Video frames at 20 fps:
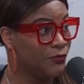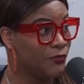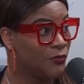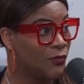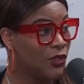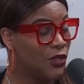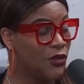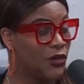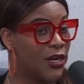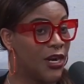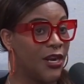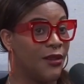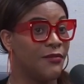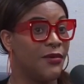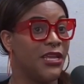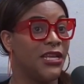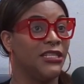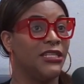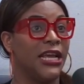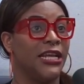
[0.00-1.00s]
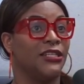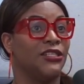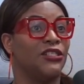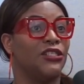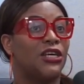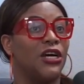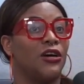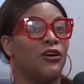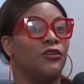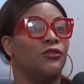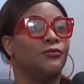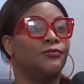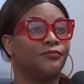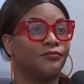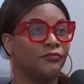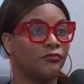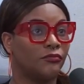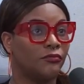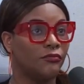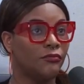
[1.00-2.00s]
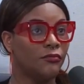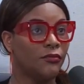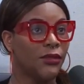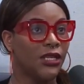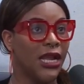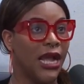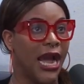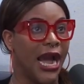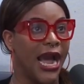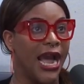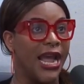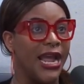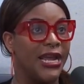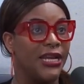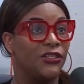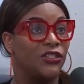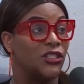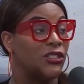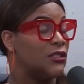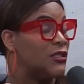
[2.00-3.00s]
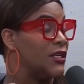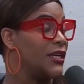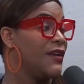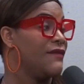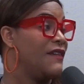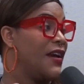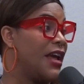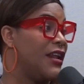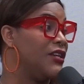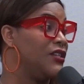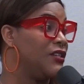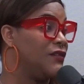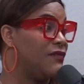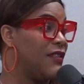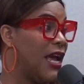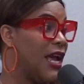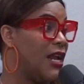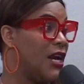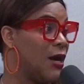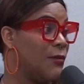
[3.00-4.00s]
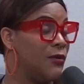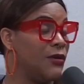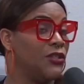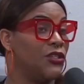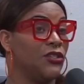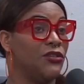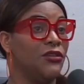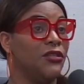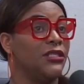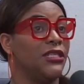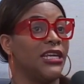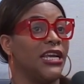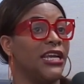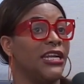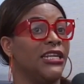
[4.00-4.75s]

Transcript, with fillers: Yeah. You know what I mean? And so I just took advantage of that opportunity.